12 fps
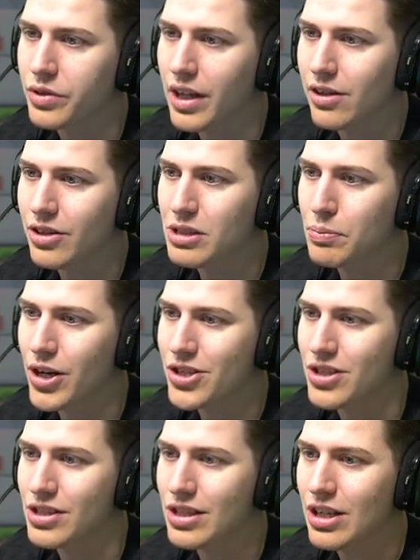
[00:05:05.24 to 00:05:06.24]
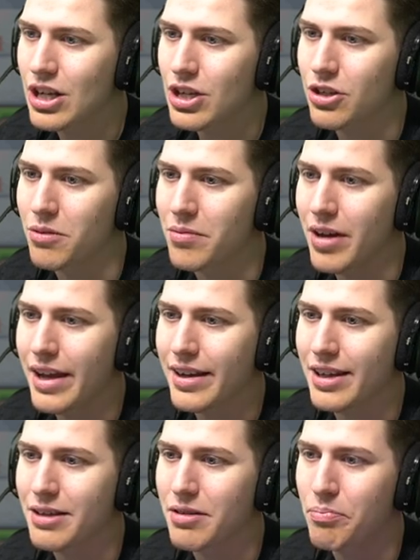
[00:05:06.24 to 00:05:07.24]
Oh, that looks precious. You'll
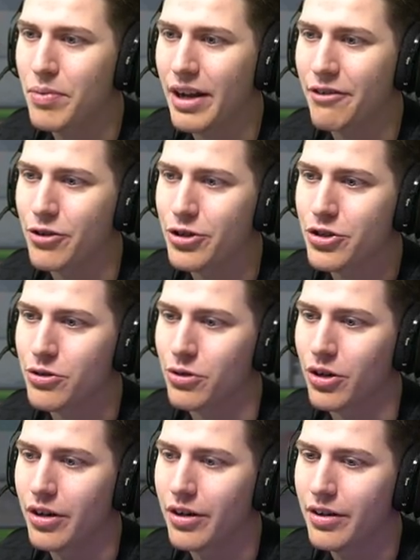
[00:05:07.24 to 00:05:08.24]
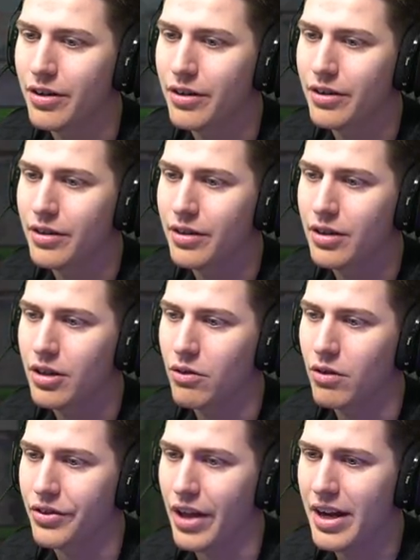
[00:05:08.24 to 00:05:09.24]
make it big for sure.
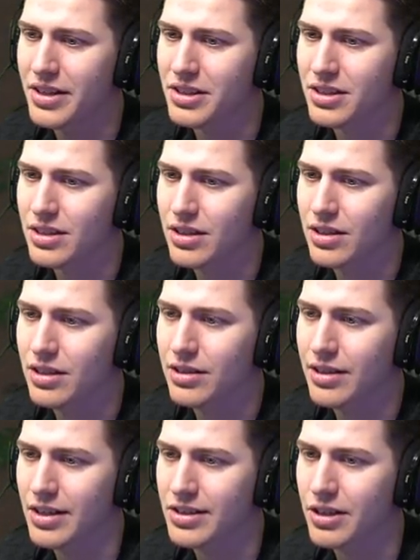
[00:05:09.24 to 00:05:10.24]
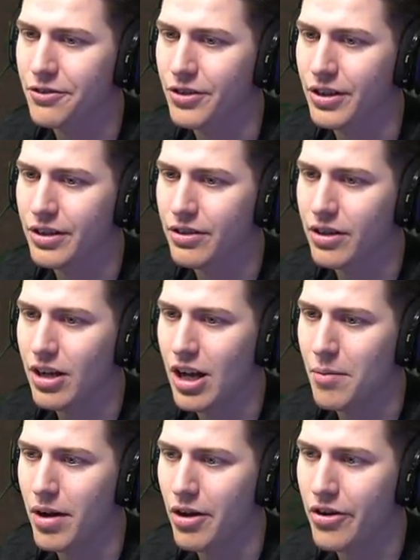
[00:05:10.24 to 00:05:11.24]
Well, that is... That is different.
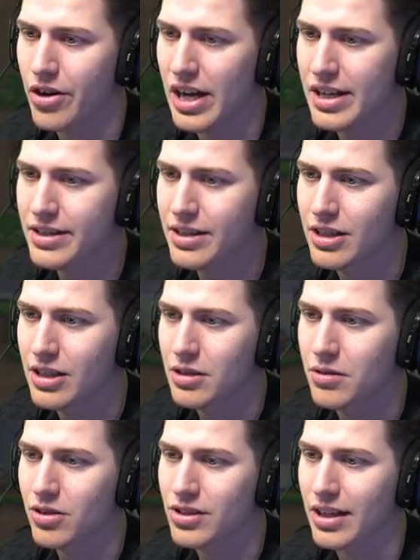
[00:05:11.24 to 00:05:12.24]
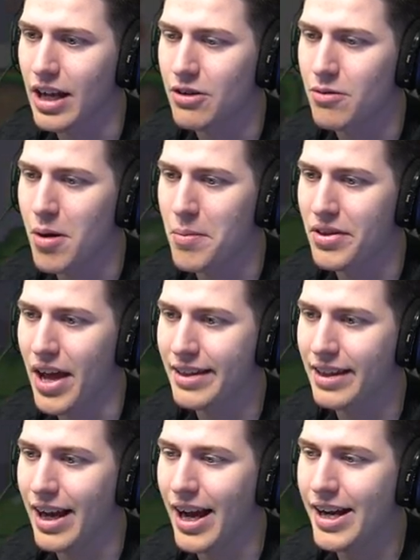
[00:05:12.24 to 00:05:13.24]
Am I right? Because I can't remember
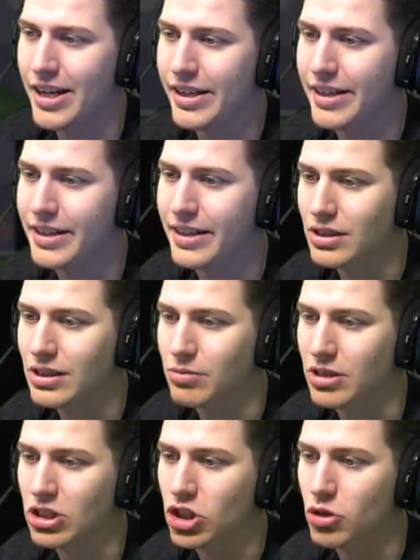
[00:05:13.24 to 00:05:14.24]
that lie. She wants